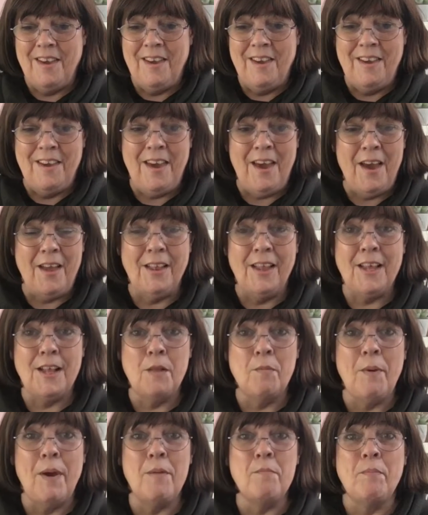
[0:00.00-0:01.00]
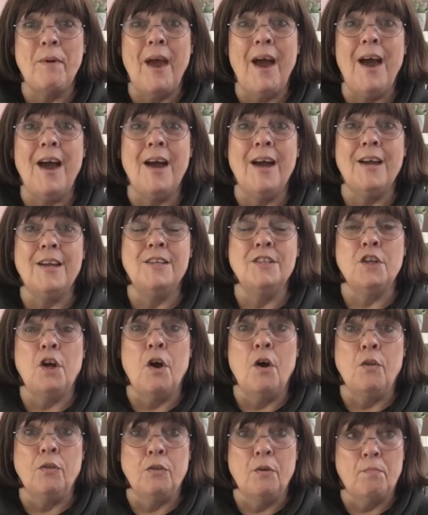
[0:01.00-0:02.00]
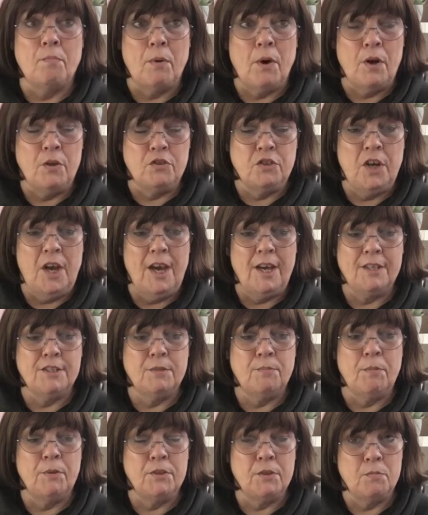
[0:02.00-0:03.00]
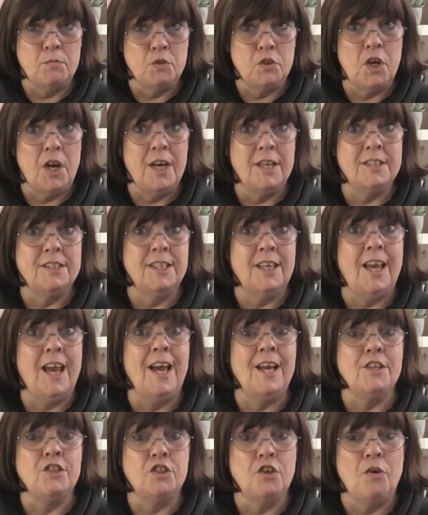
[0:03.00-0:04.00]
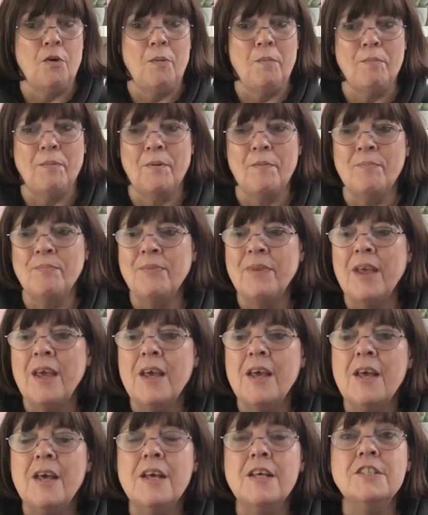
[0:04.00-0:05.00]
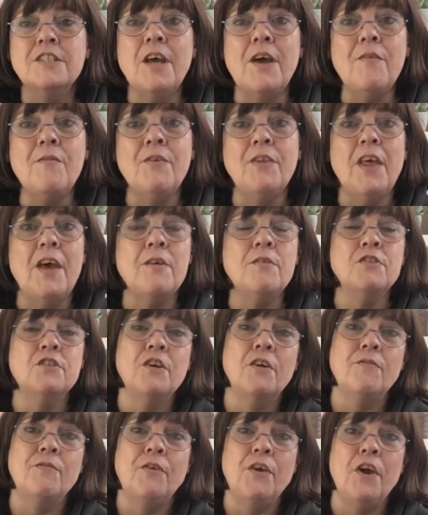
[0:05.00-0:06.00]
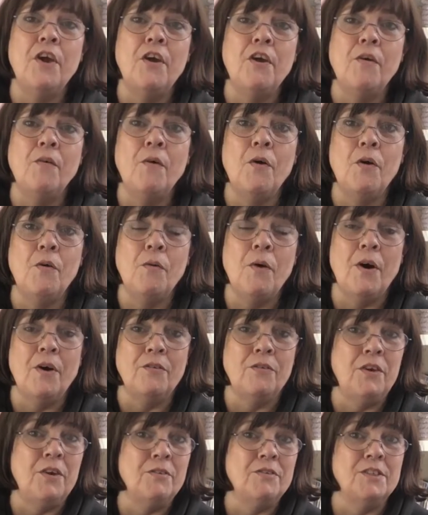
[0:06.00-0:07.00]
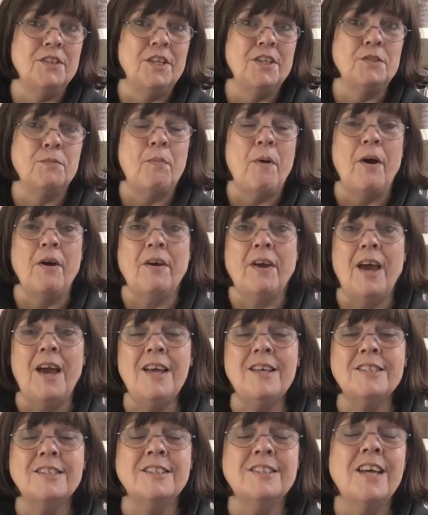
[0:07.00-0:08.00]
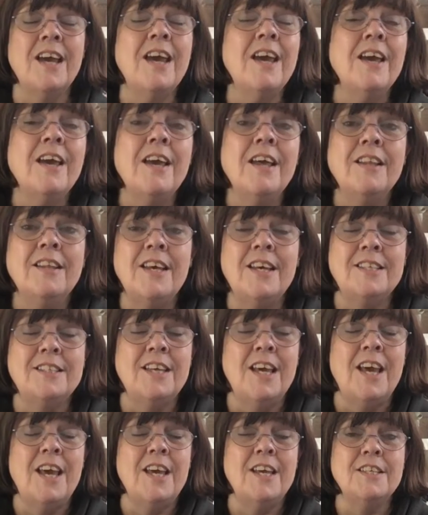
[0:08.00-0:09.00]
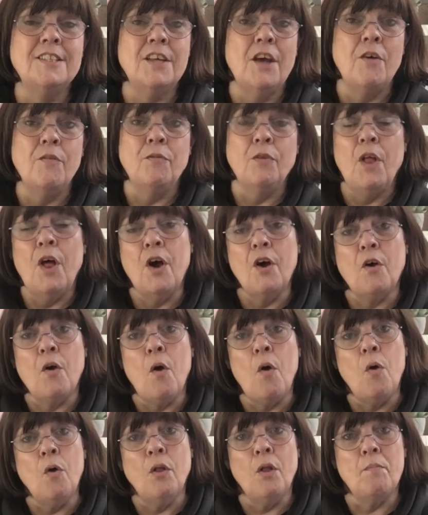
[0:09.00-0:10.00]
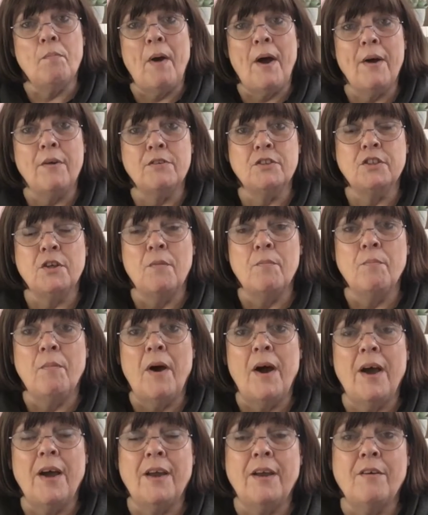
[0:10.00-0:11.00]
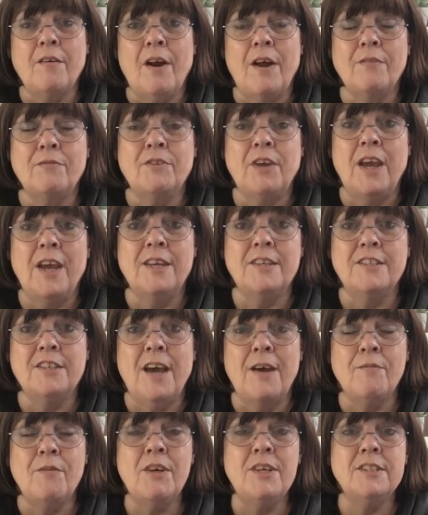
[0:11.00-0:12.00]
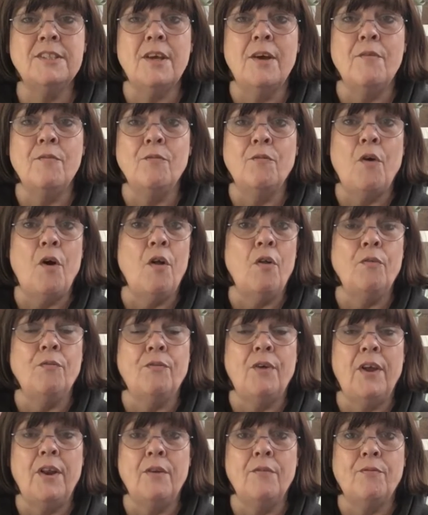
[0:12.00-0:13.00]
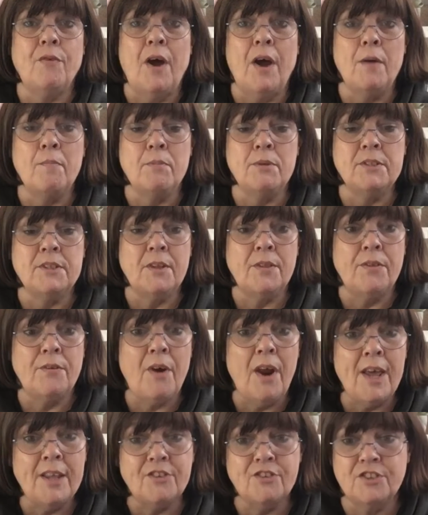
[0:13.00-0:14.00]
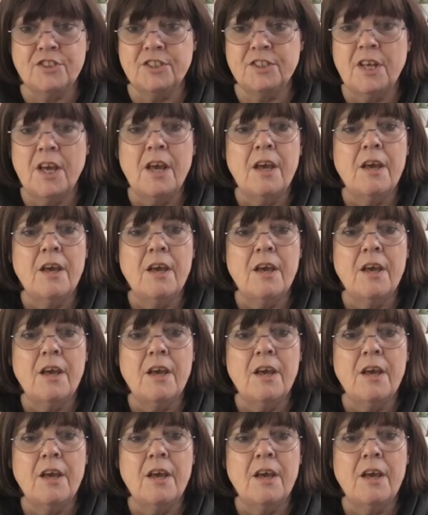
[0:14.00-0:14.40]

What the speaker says: yeah, a little bit behind on the projects, but I'm trying to catch up. So for those of you who are new to this podcast, this is a vlog all about my crafty endeavours involving fibres and threads.